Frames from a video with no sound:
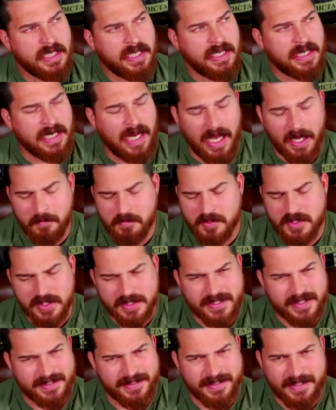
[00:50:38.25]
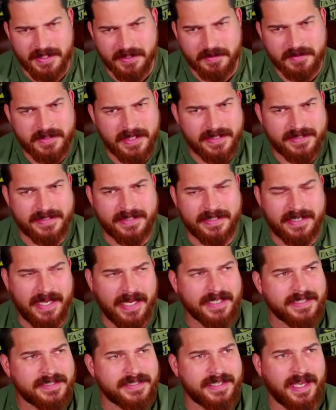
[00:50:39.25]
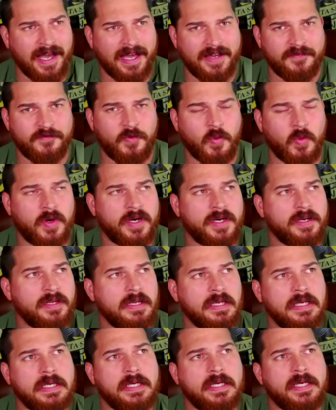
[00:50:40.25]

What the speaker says: And I'm just as guilty as the next guy for it.